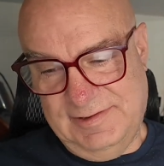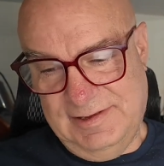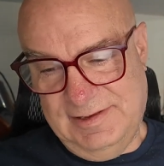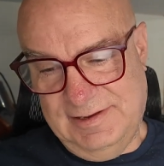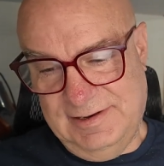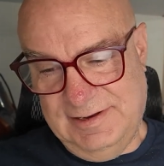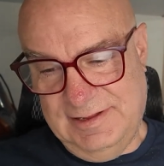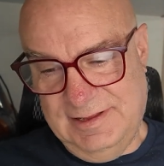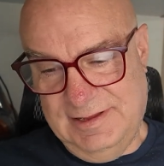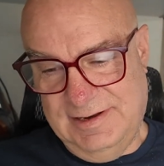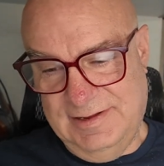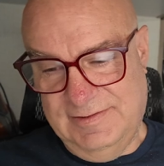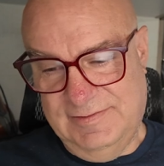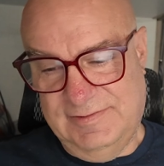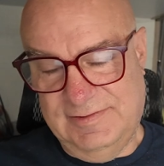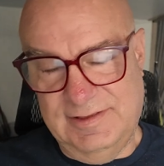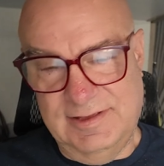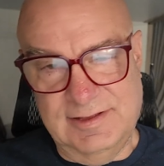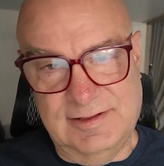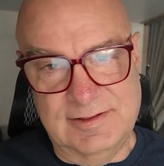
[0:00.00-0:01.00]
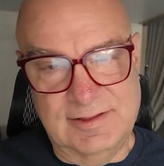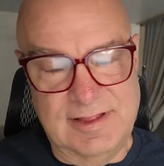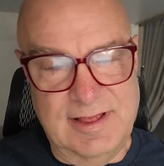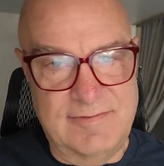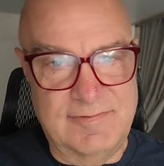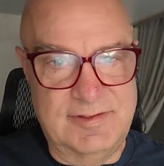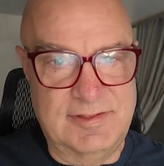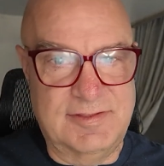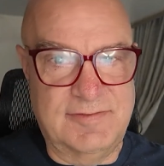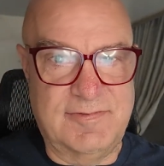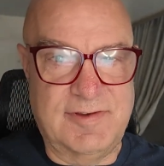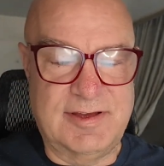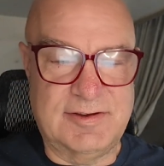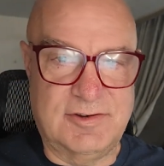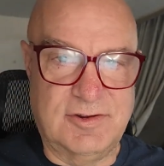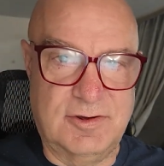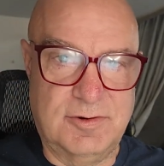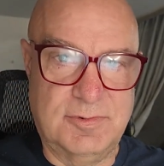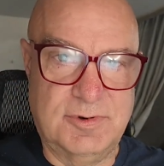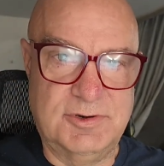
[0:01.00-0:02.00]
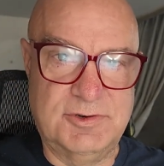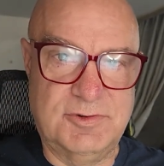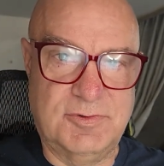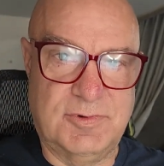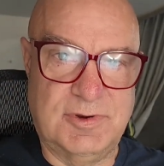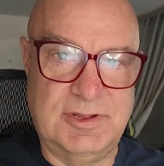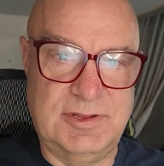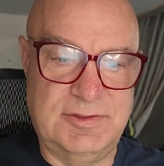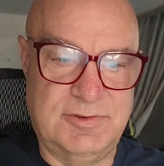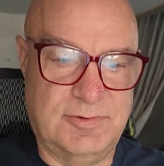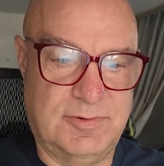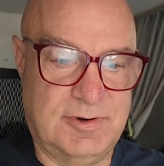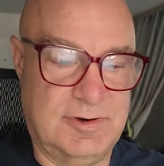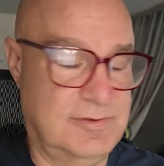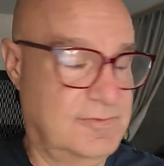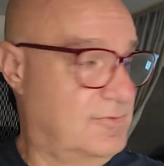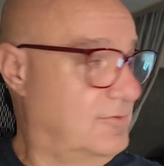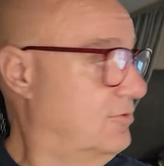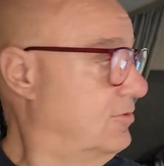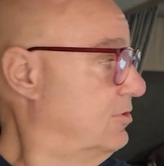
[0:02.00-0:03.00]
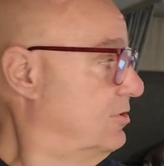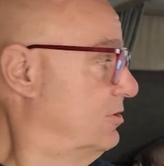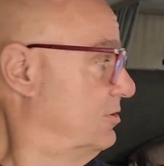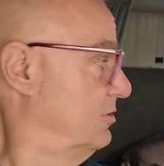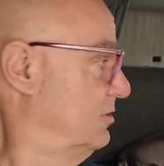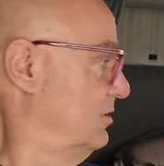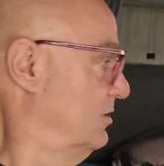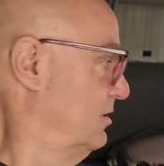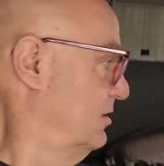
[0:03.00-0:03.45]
And it is the 11th of October, 2024.